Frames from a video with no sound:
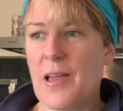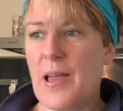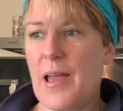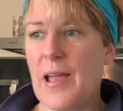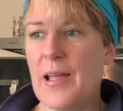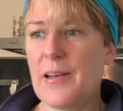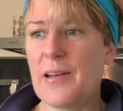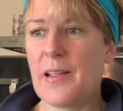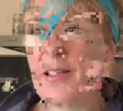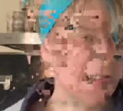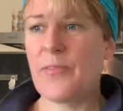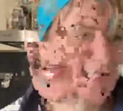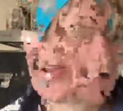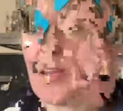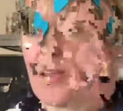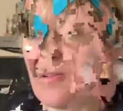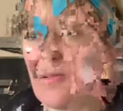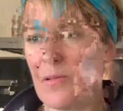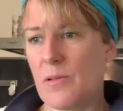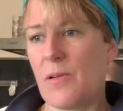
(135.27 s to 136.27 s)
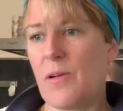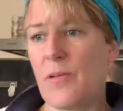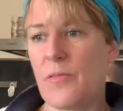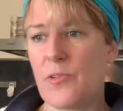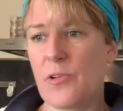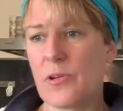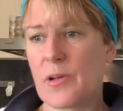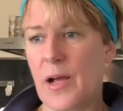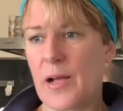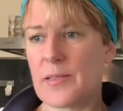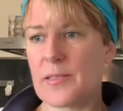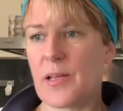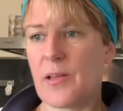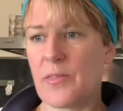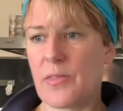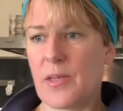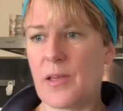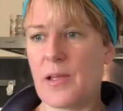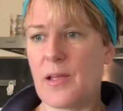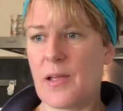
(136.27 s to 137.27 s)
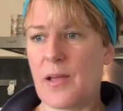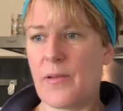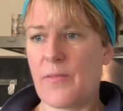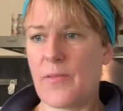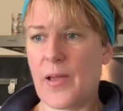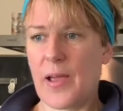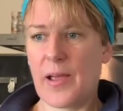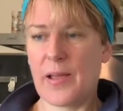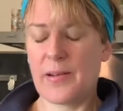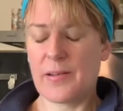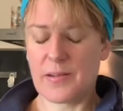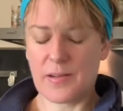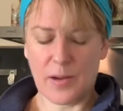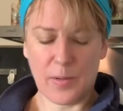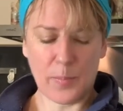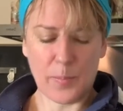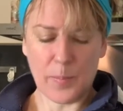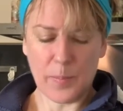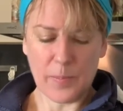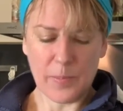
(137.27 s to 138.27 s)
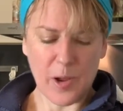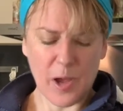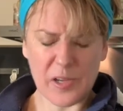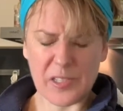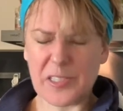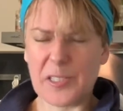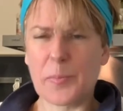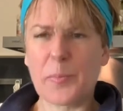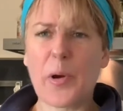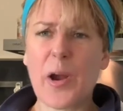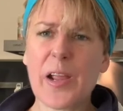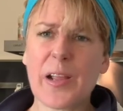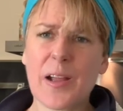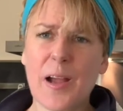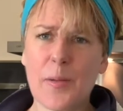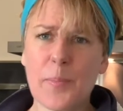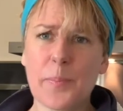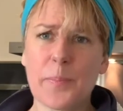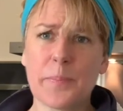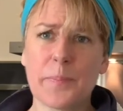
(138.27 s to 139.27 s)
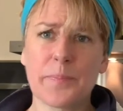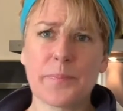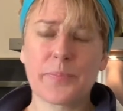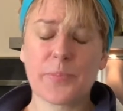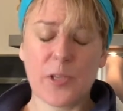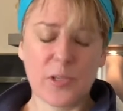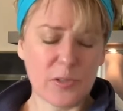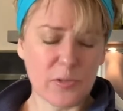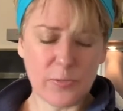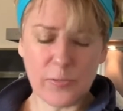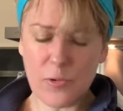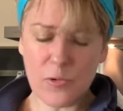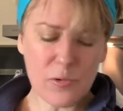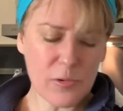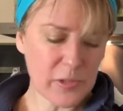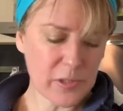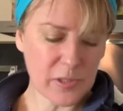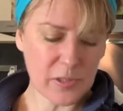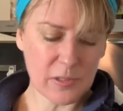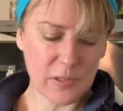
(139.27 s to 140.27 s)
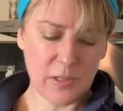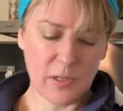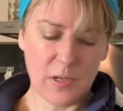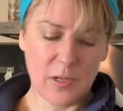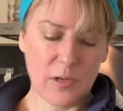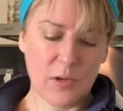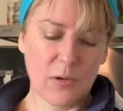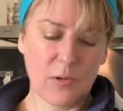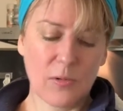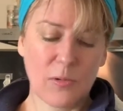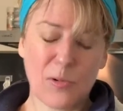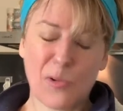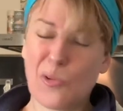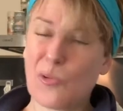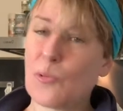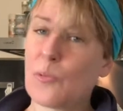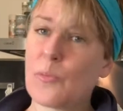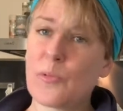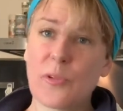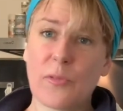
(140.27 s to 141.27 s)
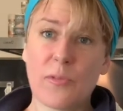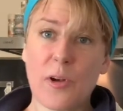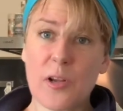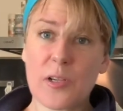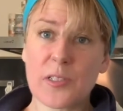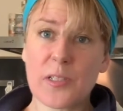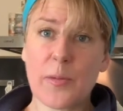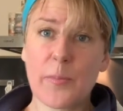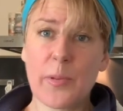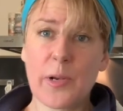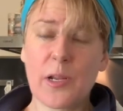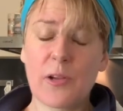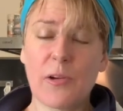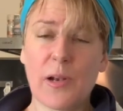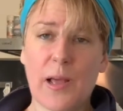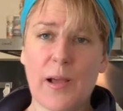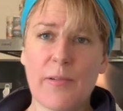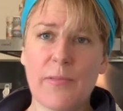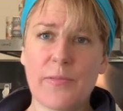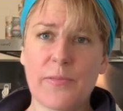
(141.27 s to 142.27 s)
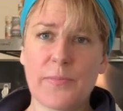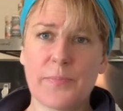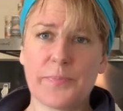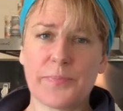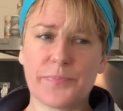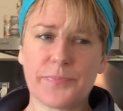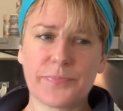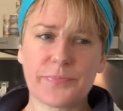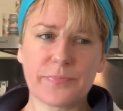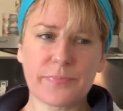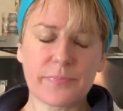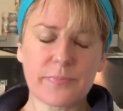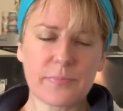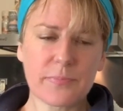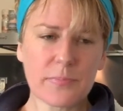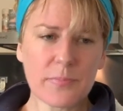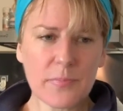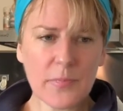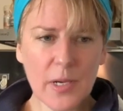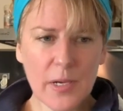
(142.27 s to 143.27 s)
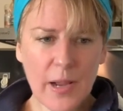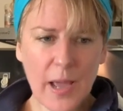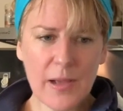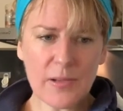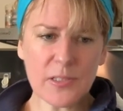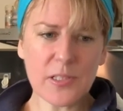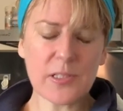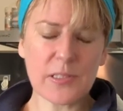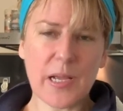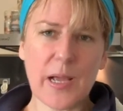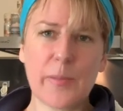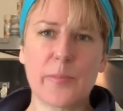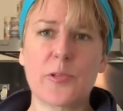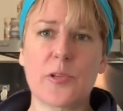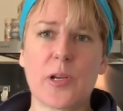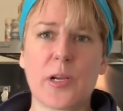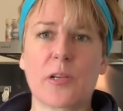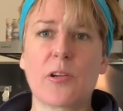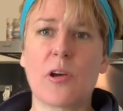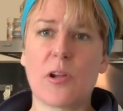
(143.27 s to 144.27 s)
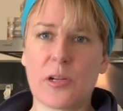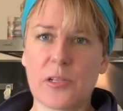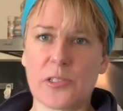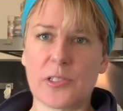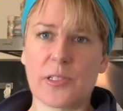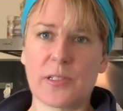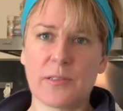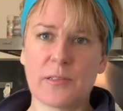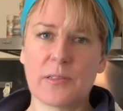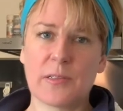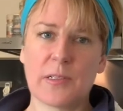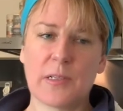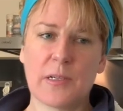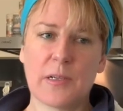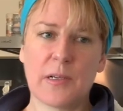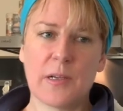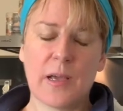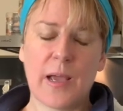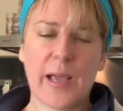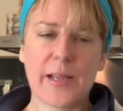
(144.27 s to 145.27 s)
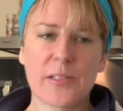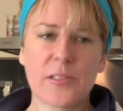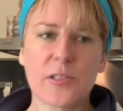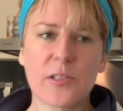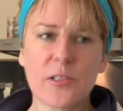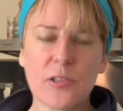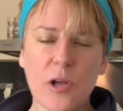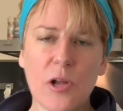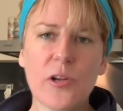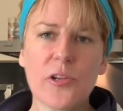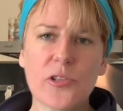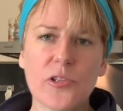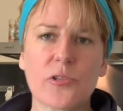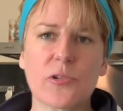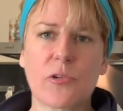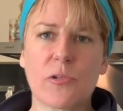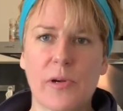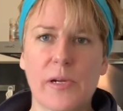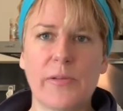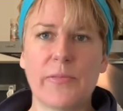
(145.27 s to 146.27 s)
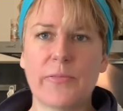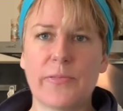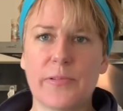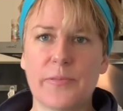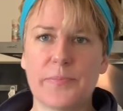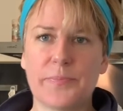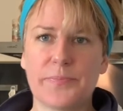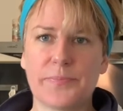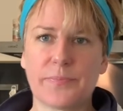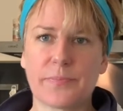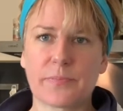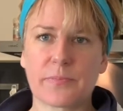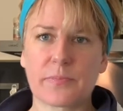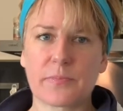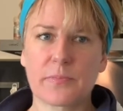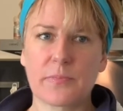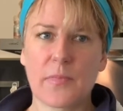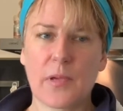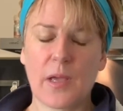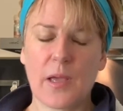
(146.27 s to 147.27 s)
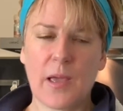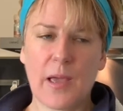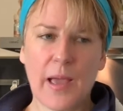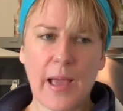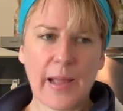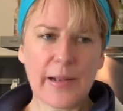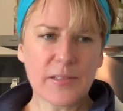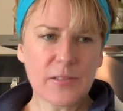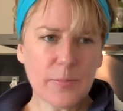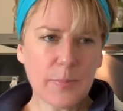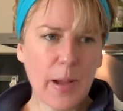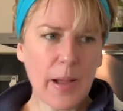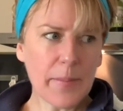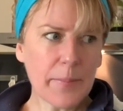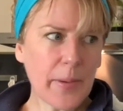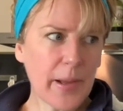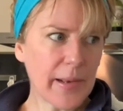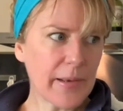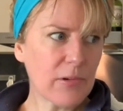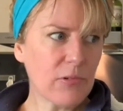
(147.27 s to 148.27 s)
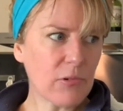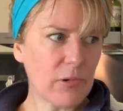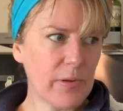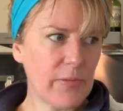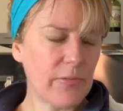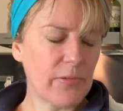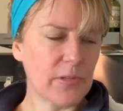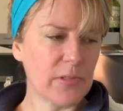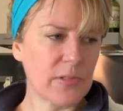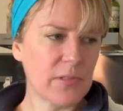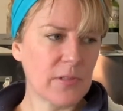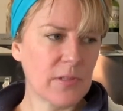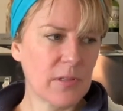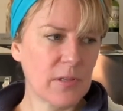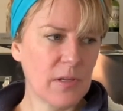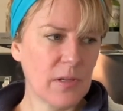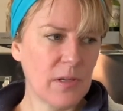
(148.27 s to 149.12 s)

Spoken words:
And if any of you guys out there have had a nasty breakup, a divorce, or you've lost somebody you love, now's the time to acknowledge it and to acknowledge your grief. And to my mind, grief is,